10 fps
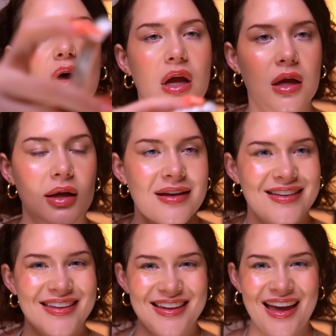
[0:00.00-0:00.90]
Okay,
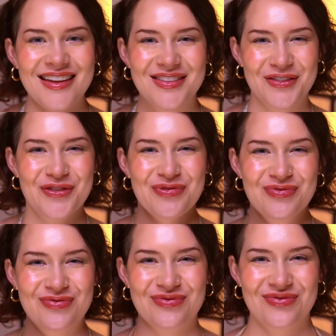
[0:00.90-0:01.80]
yeah.
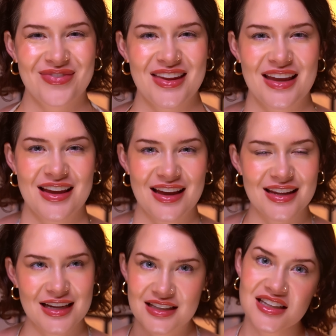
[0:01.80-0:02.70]
I
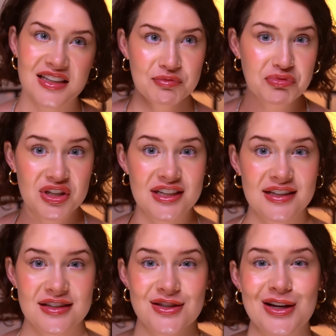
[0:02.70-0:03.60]
think I did a pretty
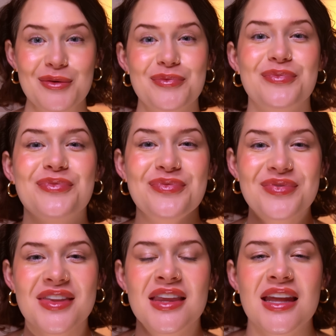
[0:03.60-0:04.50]
decent job.
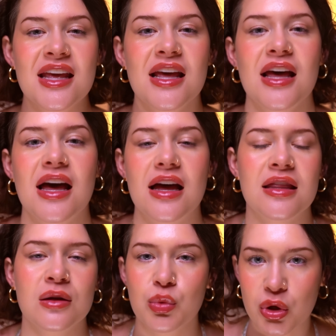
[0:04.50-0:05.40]
And
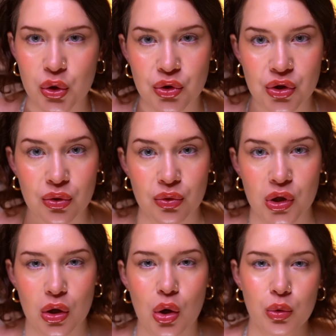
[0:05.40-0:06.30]
then when you do
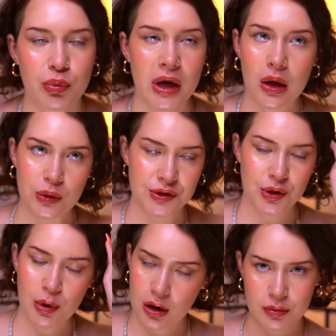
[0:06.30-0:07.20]
your own brows,
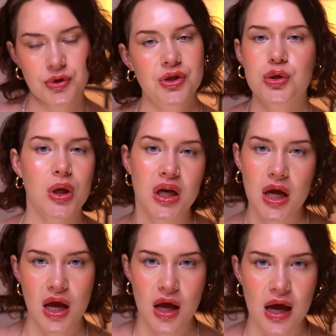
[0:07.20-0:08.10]
you're welcome to do it
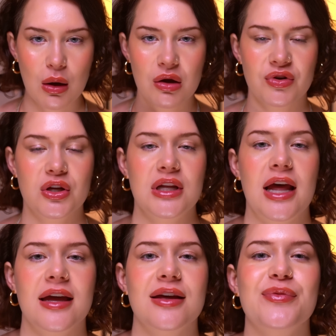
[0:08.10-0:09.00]
however you'd
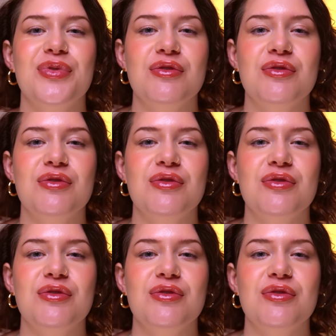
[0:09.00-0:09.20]
like.